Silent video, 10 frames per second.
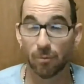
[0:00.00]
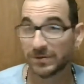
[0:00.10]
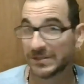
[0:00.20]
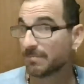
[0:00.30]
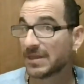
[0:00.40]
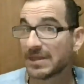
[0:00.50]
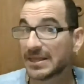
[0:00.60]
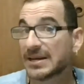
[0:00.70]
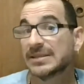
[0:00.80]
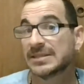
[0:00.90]
something
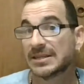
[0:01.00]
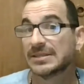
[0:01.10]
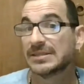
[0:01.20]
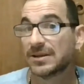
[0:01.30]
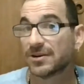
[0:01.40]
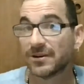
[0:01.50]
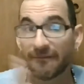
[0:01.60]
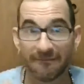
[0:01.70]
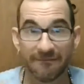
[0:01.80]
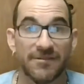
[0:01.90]
that is considered
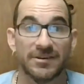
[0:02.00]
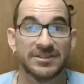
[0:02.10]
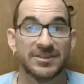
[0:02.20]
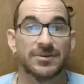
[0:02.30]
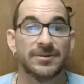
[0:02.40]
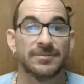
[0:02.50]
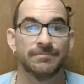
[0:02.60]
versatile.